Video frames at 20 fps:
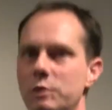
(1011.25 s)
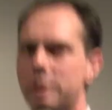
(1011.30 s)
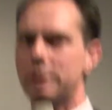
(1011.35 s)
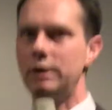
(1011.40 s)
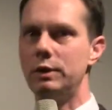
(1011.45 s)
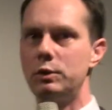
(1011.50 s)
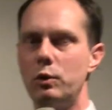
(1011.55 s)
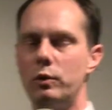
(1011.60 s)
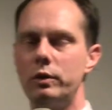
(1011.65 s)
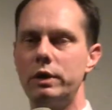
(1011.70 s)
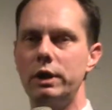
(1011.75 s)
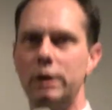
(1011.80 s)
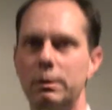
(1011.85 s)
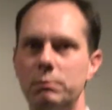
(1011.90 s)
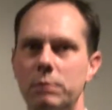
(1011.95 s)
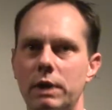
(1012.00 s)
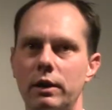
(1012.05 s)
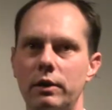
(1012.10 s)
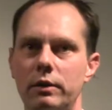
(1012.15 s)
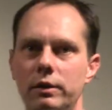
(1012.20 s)
still talking
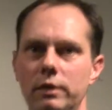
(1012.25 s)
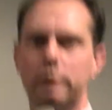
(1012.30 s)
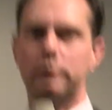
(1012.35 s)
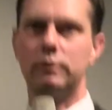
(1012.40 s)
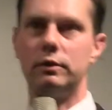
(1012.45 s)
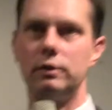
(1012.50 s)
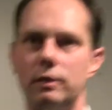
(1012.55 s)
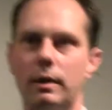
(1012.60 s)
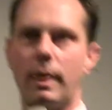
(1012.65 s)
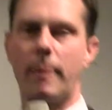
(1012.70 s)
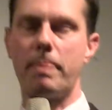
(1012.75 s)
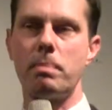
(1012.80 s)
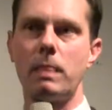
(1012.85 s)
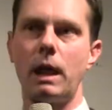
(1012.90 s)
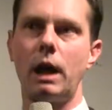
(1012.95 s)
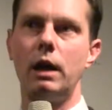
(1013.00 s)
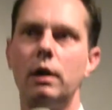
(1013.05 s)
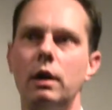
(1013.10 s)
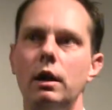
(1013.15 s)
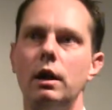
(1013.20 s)
about it.
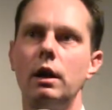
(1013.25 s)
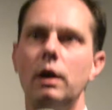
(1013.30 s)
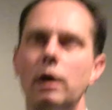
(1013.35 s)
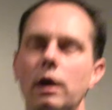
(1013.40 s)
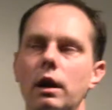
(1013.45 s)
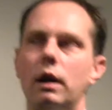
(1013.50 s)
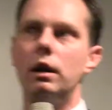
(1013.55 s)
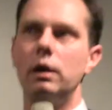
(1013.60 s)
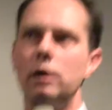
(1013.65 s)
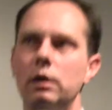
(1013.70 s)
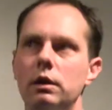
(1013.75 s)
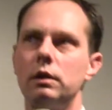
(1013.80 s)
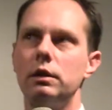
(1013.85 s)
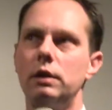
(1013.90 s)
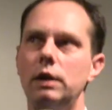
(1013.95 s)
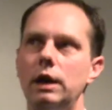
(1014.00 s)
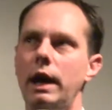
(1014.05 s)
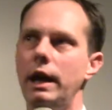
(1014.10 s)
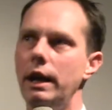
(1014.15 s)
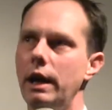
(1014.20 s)

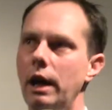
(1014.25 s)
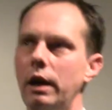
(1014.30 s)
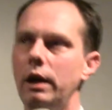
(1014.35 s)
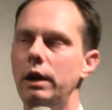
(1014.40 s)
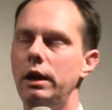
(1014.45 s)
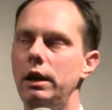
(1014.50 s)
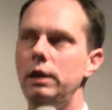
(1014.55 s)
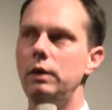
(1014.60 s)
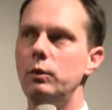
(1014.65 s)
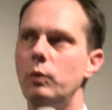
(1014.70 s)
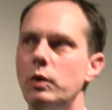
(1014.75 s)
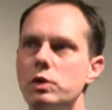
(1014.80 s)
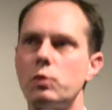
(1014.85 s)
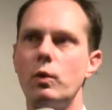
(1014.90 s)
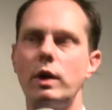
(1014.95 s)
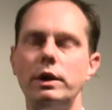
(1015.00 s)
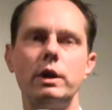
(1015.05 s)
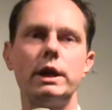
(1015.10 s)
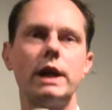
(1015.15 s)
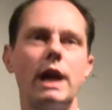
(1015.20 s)
And I was
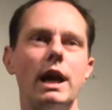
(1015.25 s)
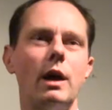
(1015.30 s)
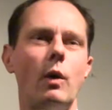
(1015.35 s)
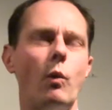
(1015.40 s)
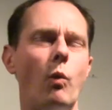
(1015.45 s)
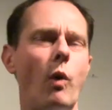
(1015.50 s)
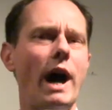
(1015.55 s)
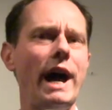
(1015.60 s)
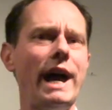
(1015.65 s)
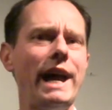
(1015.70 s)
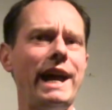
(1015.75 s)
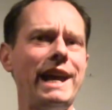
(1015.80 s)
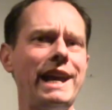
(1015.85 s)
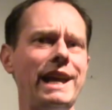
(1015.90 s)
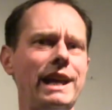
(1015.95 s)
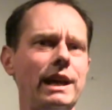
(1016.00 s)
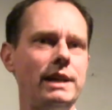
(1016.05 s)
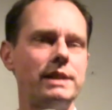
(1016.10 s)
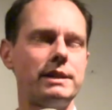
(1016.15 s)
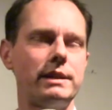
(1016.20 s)
wondering,
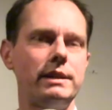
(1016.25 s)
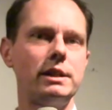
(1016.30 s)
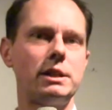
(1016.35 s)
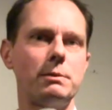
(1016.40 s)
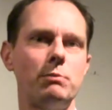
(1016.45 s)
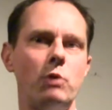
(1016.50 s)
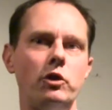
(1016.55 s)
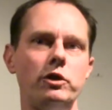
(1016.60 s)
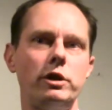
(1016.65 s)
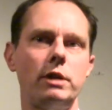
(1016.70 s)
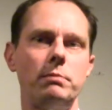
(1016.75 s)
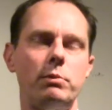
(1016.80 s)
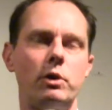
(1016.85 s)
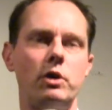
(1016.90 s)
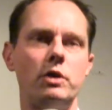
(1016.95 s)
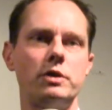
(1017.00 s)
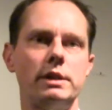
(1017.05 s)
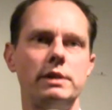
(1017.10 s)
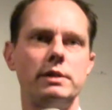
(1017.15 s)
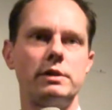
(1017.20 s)
why is this Mondrian
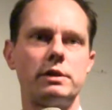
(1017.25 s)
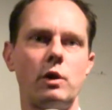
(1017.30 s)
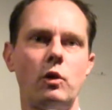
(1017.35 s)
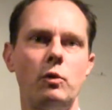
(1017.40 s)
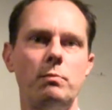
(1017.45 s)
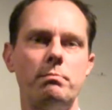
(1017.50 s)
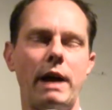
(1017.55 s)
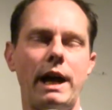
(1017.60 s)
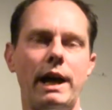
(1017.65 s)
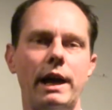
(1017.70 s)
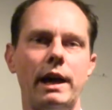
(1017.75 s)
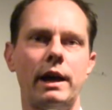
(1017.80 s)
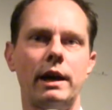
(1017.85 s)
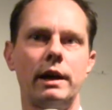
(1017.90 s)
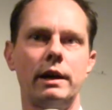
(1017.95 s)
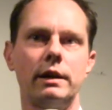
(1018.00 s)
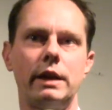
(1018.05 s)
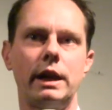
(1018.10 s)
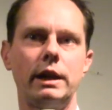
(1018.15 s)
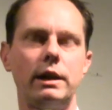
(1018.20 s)
person so
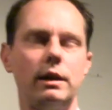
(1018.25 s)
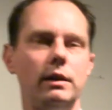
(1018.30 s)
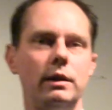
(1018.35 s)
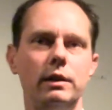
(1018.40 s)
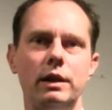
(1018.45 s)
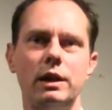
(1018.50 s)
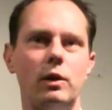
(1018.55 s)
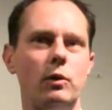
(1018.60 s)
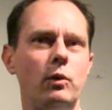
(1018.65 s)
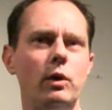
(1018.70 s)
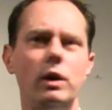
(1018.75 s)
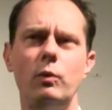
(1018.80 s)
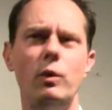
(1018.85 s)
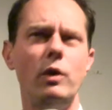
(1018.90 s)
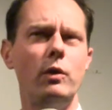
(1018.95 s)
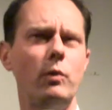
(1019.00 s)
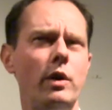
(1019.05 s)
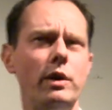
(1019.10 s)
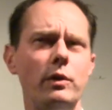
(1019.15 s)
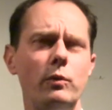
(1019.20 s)
bad? Like, you know,
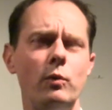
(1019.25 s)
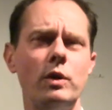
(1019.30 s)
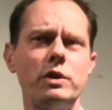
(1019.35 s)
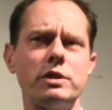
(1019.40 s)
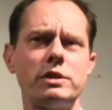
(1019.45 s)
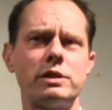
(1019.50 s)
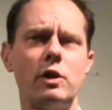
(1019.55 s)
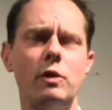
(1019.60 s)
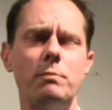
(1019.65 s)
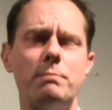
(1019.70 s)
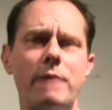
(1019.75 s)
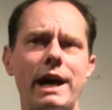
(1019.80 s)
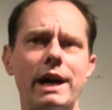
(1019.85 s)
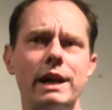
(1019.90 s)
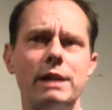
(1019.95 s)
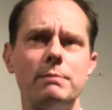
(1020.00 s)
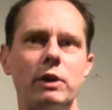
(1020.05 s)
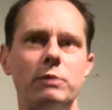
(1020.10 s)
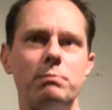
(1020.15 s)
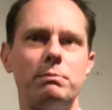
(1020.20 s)
what's so bad
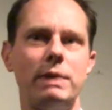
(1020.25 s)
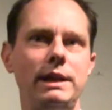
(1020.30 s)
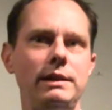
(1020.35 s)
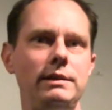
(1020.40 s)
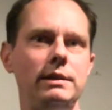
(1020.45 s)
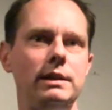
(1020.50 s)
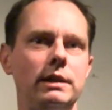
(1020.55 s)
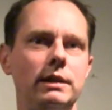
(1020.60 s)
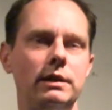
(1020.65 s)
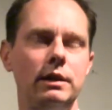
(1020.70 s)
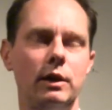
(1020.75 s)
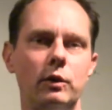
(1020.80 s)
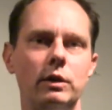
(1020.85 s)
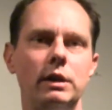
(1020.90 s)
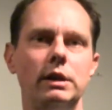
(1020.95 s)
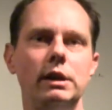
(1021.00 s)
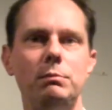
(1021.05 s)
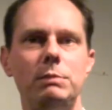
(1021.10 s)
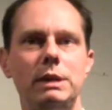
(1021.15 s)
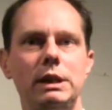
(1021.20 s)
about painting, you know,
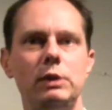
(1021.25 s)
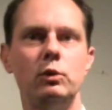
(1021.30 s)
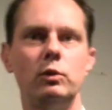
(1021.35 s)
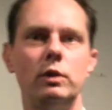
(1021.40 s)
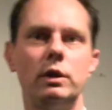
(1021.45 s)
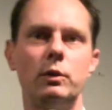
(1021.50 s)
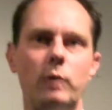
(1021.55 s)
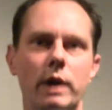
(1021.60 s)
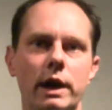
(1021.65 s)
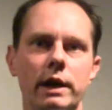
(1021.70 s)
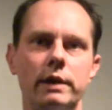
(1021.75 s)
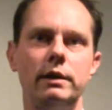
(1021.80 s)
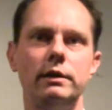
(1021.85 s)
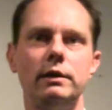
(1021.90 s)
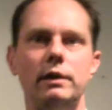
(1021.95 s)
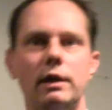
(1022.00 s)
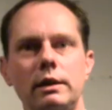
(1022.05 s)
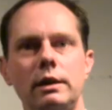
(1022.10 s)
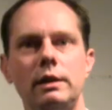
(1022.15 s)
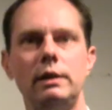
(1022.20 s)
little blue and red and
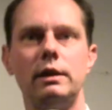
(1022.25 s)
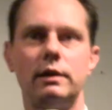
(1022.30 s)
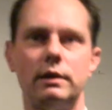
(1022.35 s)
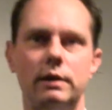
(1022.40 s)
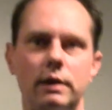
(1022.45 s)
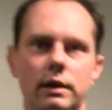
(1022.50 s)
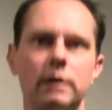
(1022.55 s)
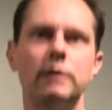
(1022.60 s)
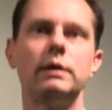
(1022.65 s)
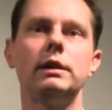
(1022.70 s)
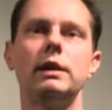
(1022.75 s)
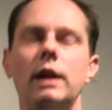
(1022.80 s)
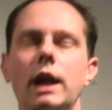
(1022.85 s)
da-da-da-da?